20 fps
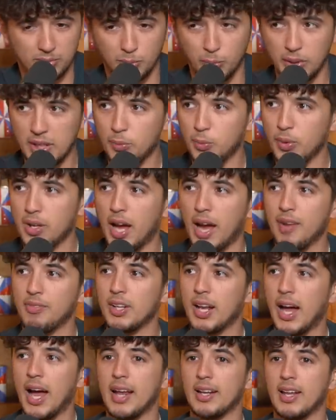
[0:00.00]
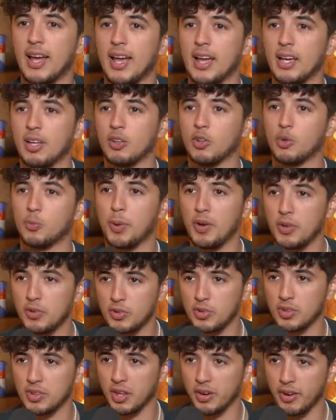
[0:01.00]
We need. We haven't had a
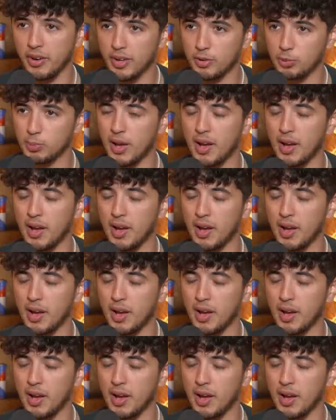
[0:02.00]
conspiracy theorist.